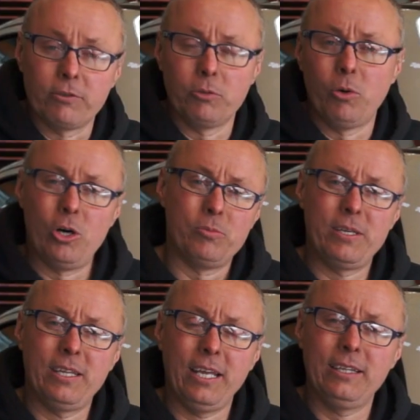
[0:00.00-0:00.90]
very warm
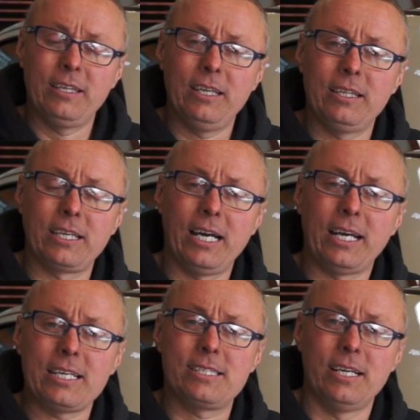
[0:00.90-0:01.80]
in the car
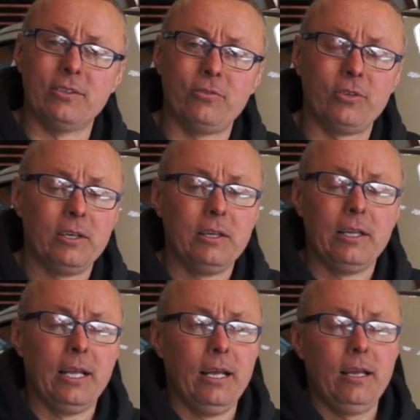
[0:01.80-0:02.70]
itself.
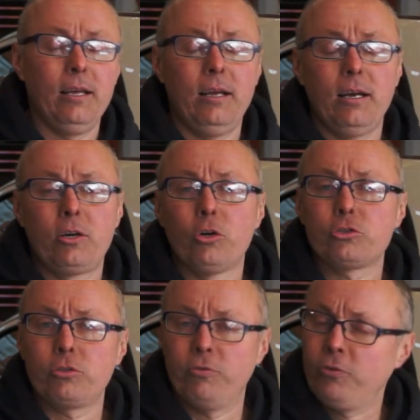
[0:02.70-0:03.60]

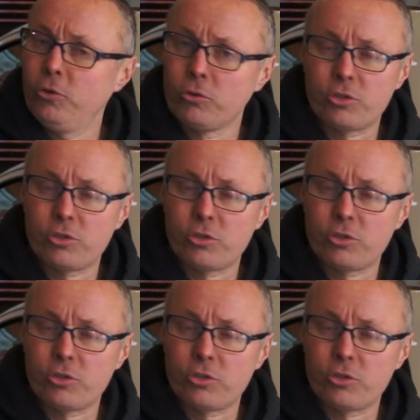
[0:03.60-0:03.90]
Custom fuel